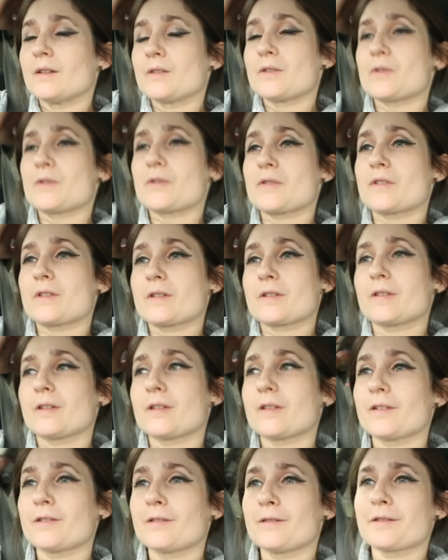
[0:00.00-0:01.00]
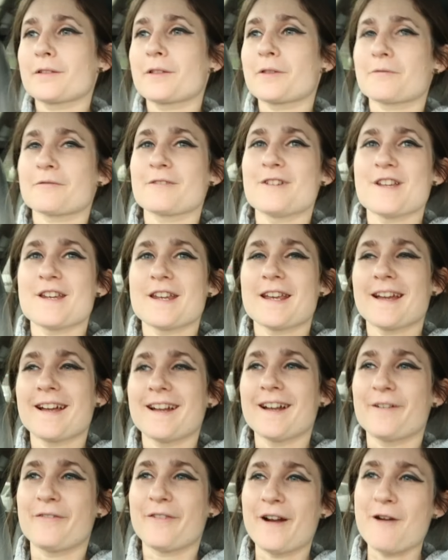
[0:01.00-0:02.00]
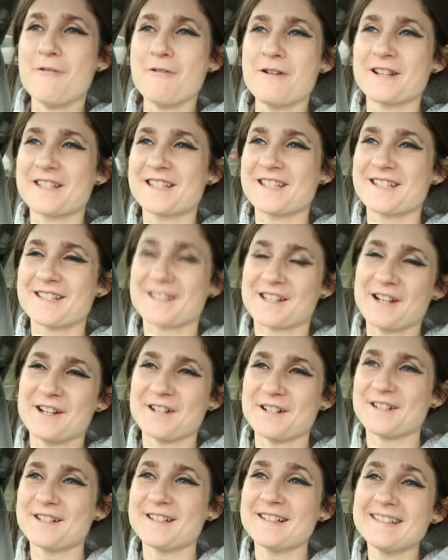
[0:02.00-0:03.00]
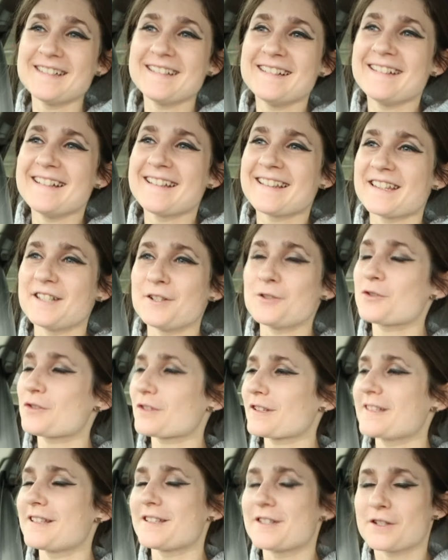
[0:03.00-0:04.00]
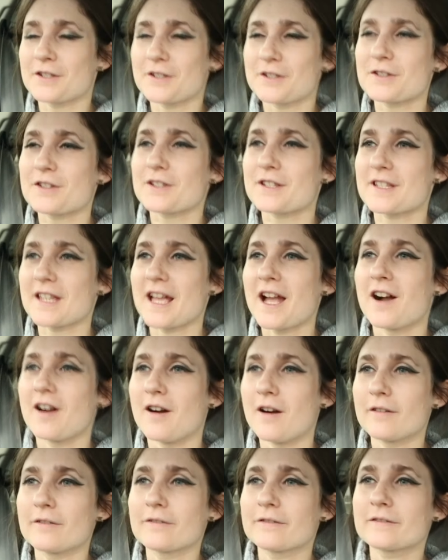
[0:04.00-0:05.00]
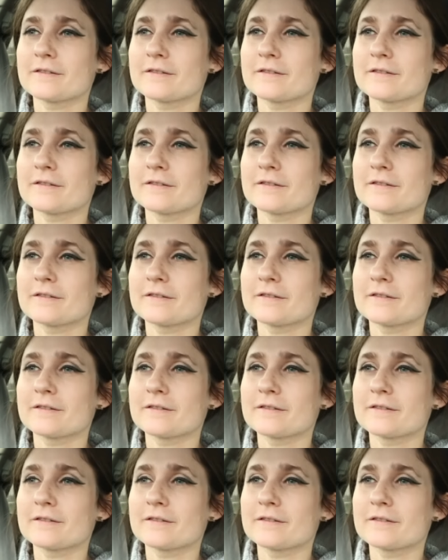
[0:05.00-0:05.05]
Just 3.5 hours to go. Literally just set off.